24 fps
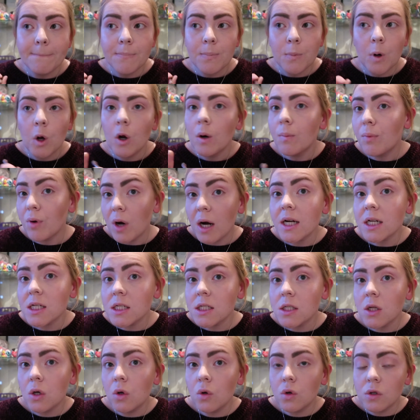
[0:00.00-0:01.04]
kind of practice
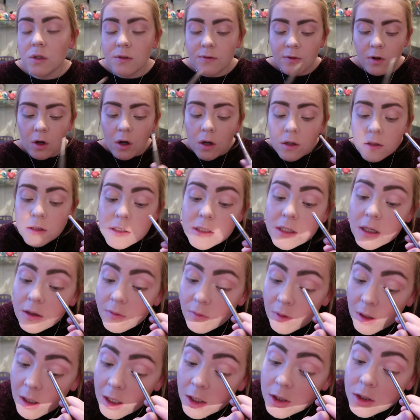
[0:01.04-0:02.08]
the looks first to see if
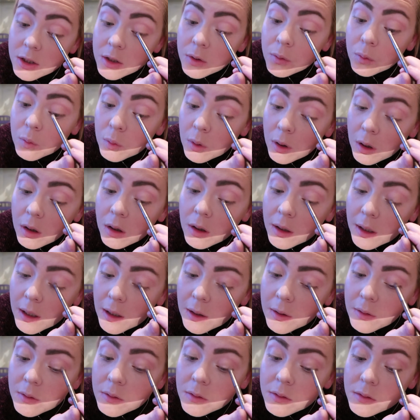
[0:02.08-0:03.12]
they actually work
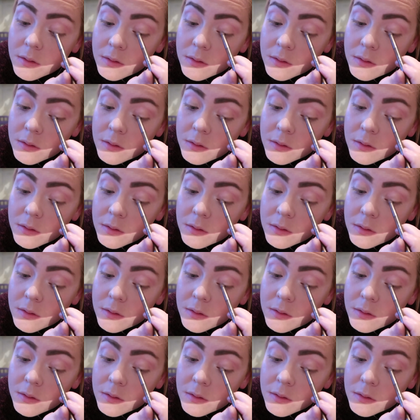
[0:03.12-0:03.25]
out.